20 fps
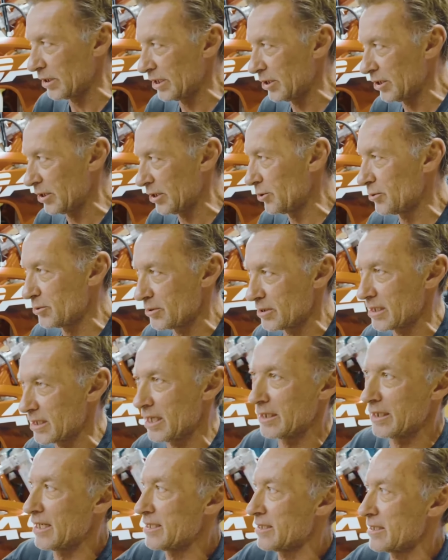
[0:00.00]
we use.
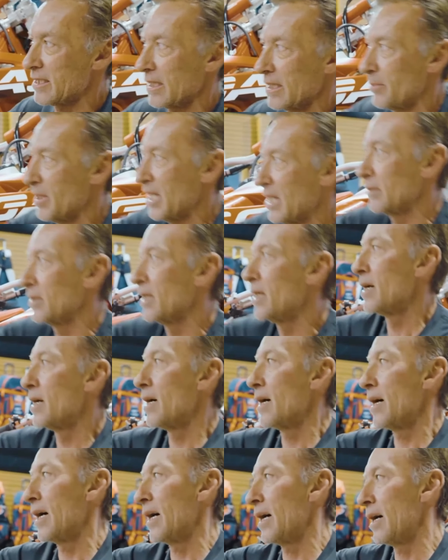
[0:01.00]
Nice thing about
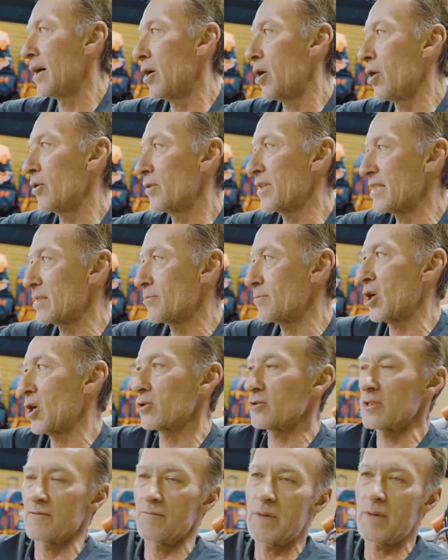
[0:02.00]
all these
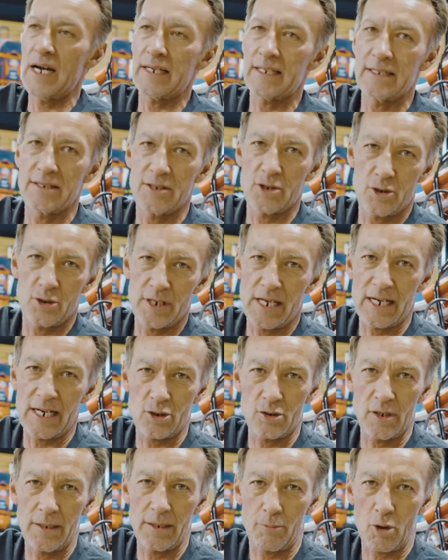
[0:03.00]
models of bike is there's
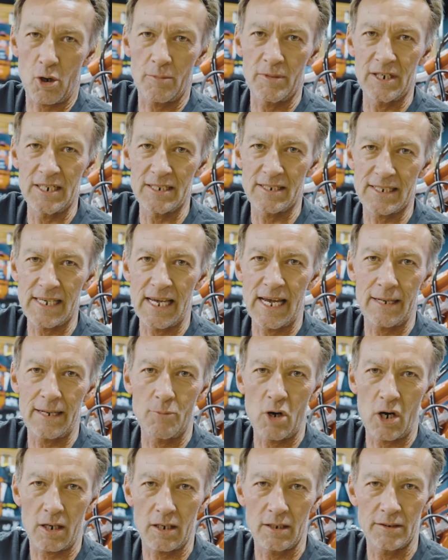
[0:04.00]
actually a permanent sag
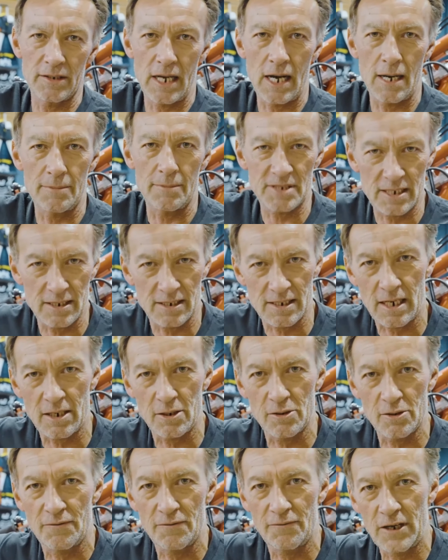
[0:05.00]
mark on the opposite side
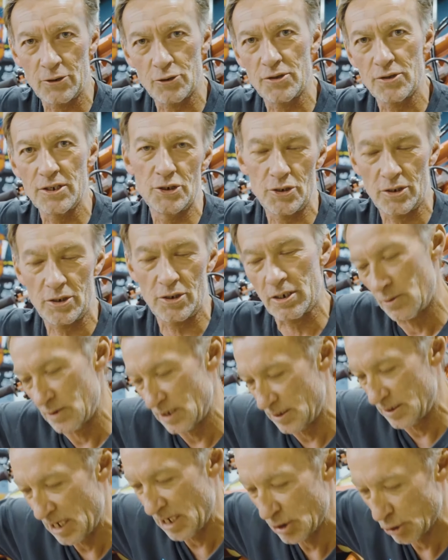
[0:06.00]
of the fender that you can
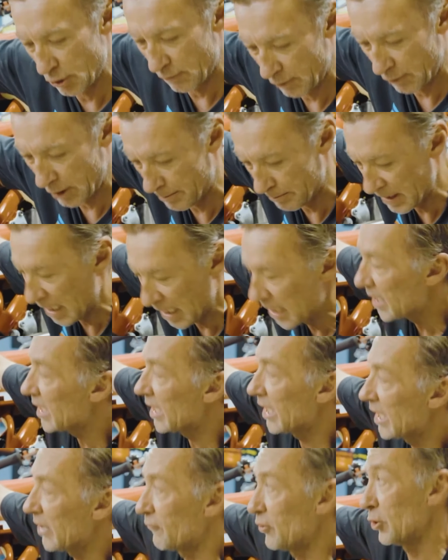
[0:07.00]
always measure from.
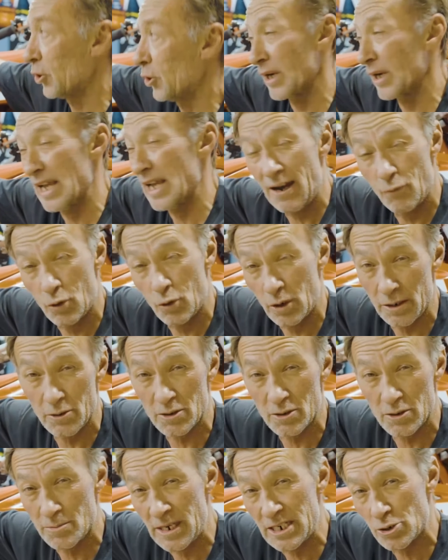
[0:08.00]
If you don't have one of
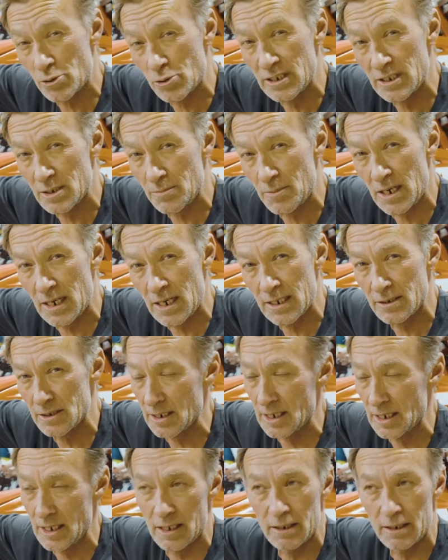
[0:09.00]
those measuring spots,